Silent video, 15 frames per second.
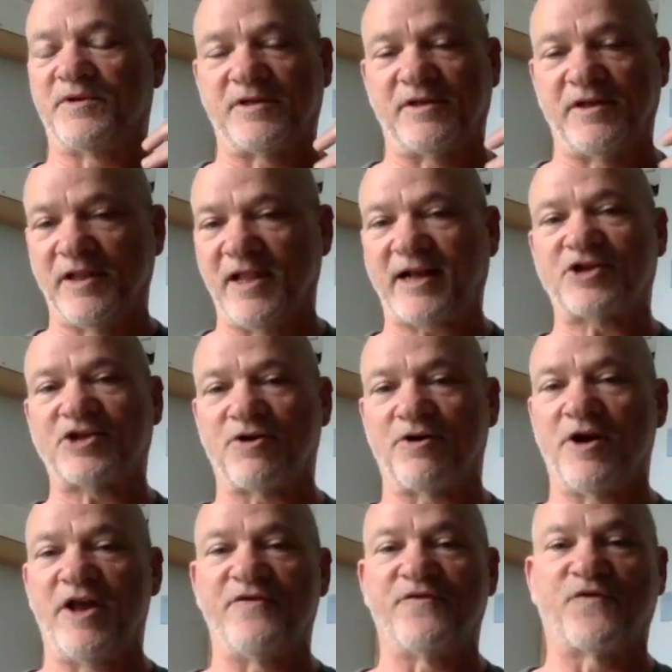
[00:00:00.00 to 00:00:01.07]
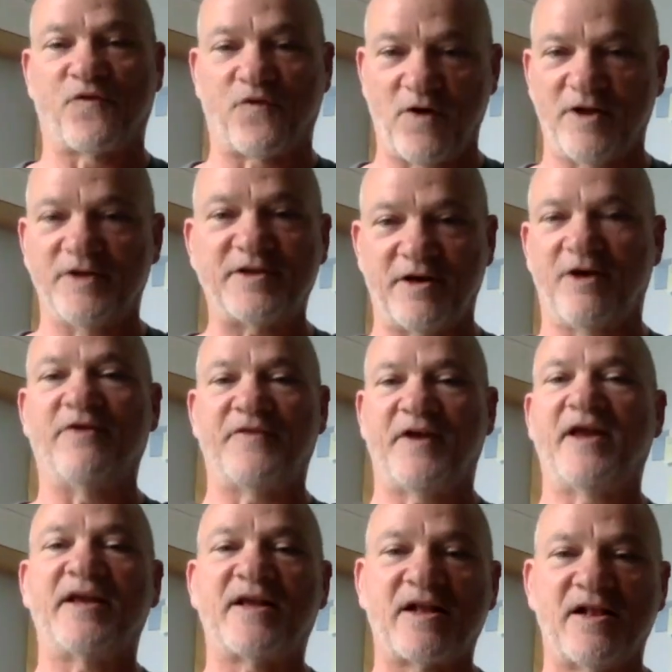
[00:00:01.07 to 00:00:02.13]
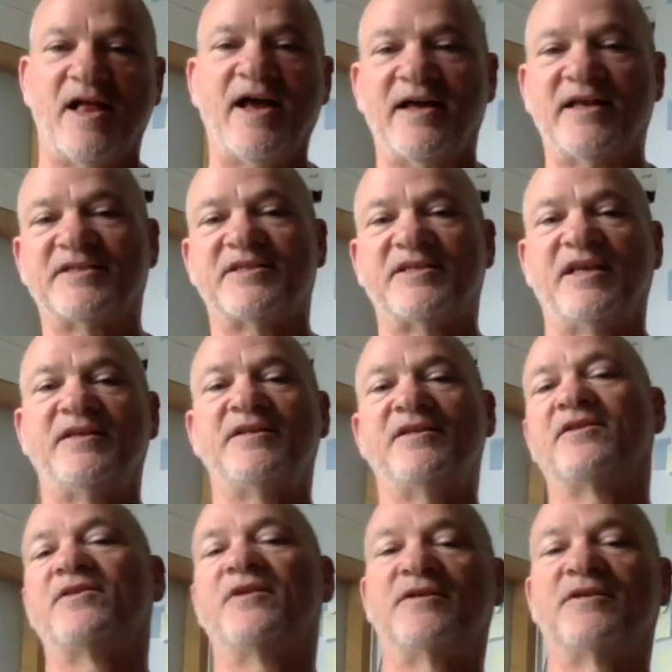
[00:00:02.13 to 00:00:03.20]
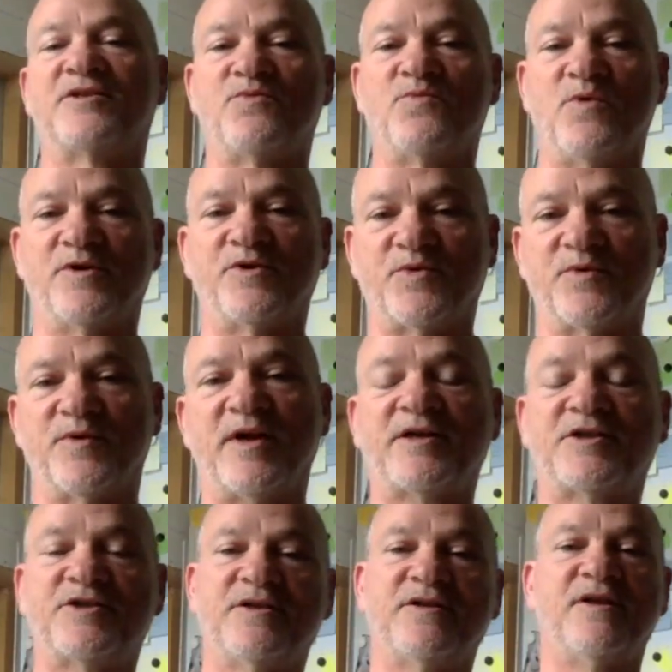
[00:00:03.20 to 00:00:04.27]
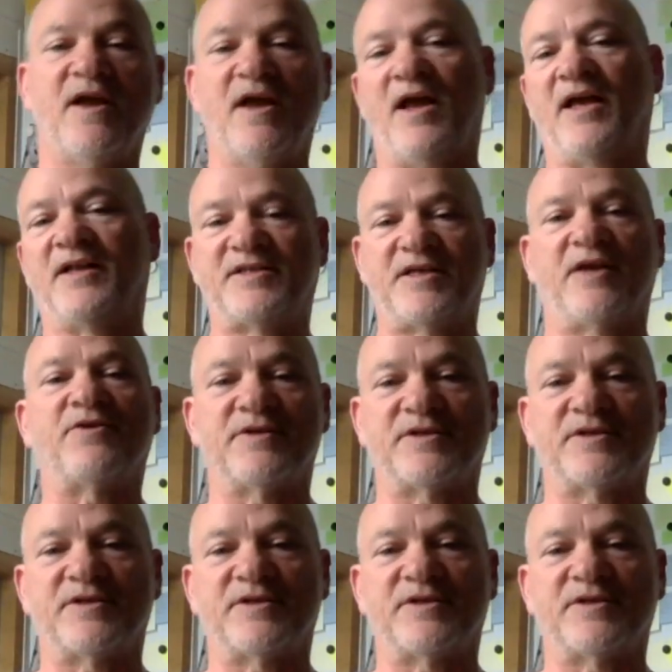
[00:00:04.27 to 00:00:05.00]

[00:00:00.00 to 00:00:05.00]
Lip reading: lecturer in front of a class sending things in one direction, et cetera, et